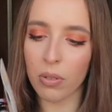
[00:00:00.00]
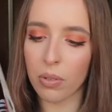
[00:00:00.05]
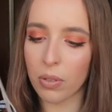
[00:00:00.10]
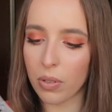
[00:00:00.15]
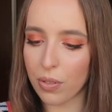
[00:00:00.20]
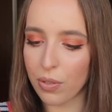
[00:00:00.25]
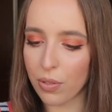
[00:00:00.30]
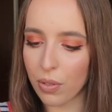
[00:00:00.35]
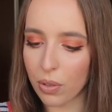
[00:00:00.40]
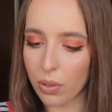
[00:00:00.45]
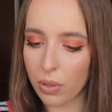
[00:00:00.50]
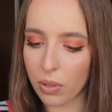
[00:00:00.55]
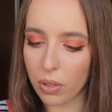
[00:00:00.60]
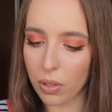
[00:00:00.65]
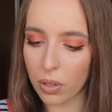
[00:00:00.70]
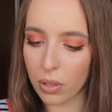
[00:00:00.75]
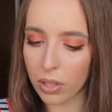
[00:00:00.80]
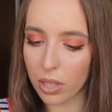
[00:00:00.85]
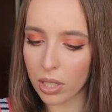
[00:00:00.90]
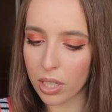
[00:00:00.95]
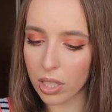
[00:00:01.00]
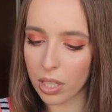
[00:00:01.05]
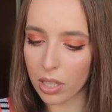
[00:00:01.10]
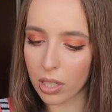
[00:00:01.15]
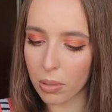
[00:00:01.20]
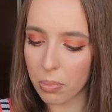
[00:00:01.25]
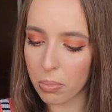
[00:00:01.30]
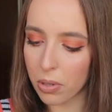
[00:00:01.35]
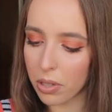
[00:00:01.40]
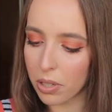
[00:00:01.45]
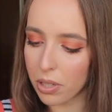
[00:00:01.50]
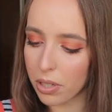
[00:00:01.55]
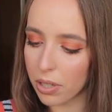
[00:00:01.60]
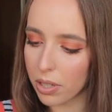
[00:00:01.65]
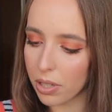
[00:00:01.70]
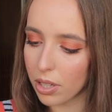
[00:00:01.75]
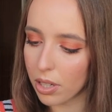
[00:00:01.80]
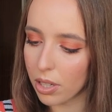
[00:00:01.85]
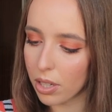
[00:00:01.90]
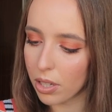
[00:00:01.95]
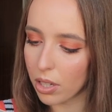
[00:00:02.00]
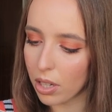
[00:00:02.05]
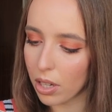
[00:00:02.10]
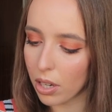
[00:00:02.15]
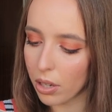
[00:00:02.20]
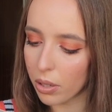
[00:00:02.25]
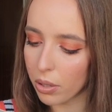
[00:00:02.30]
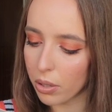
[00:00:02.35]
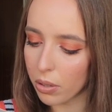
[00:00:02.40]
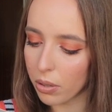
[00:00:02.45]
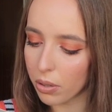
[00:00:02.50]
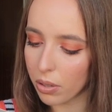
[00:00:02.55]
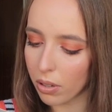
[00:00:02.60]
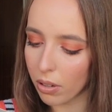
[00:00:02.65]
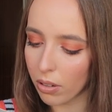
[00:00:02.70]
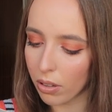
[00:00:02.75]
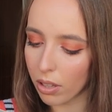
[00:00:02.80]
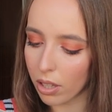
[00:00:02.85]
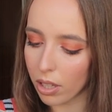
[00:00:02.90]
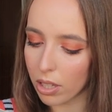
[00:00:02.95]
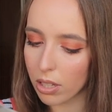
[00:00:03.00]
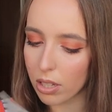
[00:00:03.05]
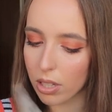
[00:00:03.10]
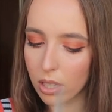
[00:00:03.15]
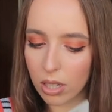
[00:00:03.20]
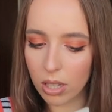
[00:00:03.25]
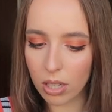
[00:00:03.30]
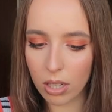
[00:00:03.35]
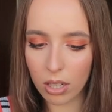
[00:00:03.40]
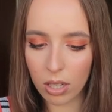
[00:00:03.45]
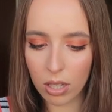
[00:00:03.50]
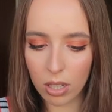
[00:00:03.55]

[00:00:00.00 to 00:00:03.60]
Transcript: know if you call these clippers. How do you call this?